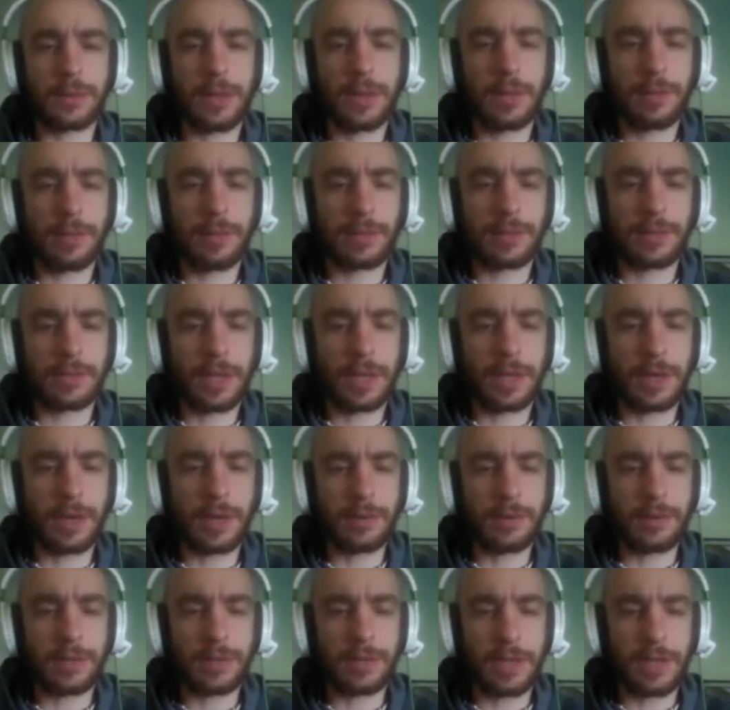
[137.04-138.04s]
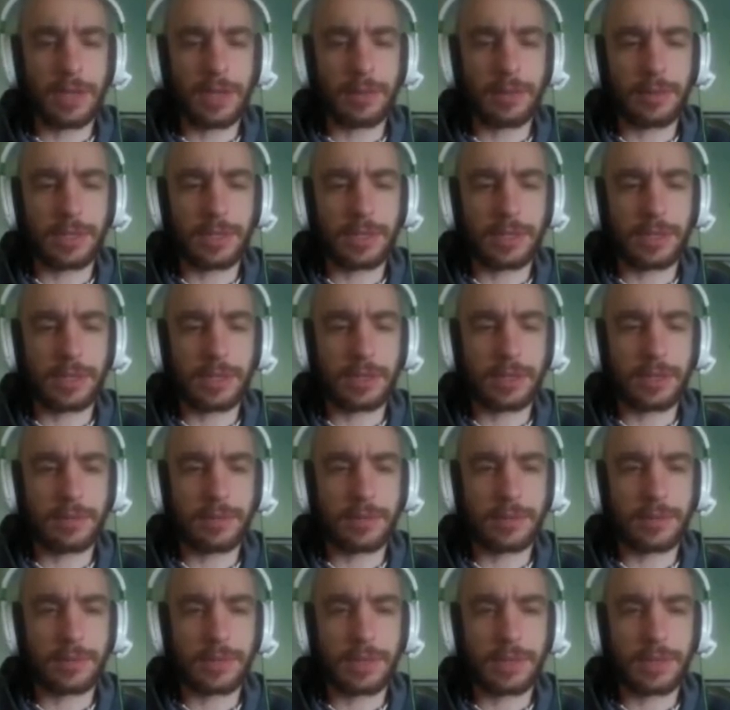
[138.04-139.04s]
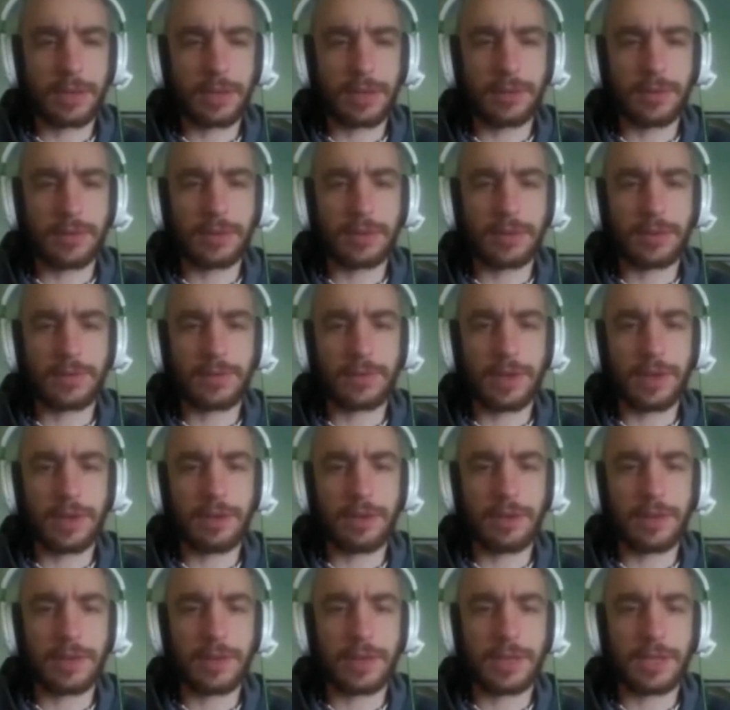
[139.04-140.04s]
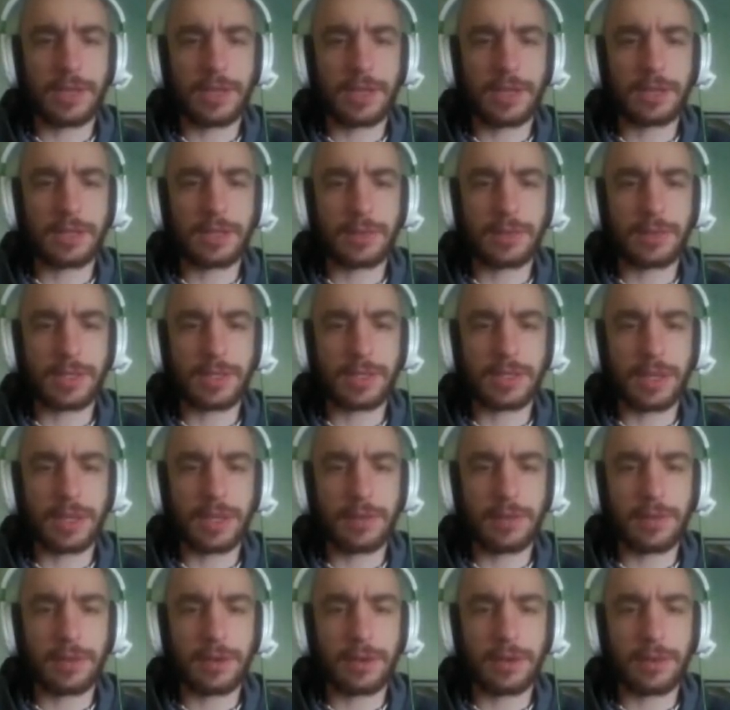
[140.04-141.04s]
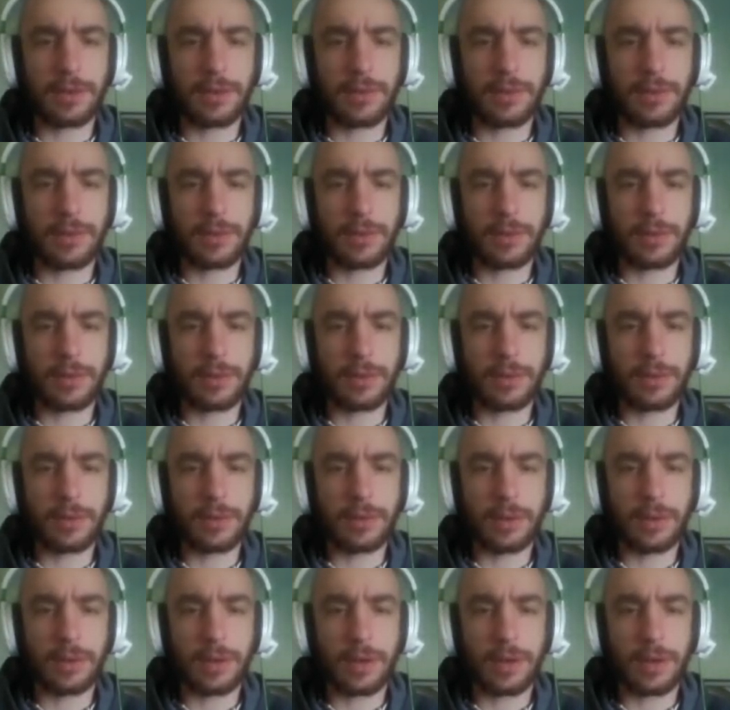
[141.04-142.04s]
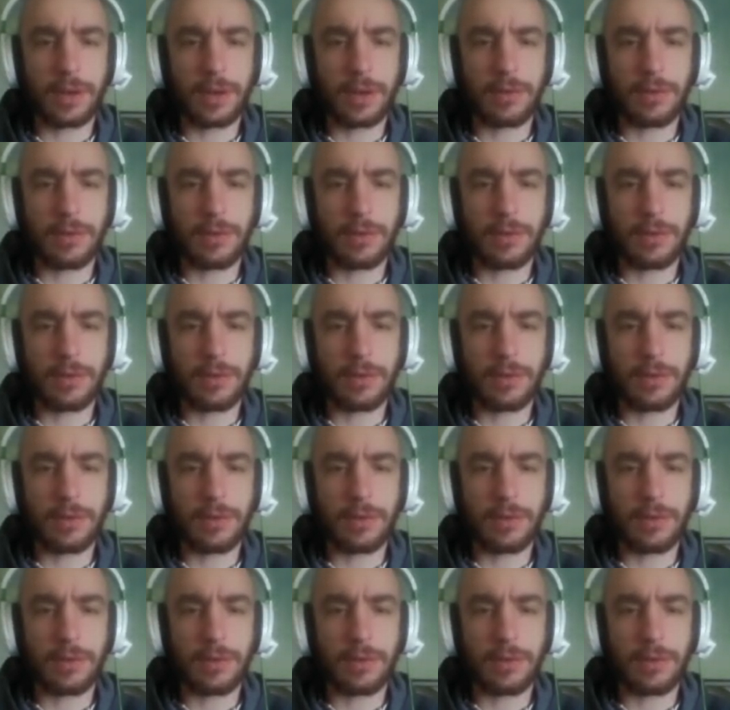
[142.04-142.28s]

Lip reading: Yep, sign, same as the other side of the woods. Finally found the exit. Once I left, I knew I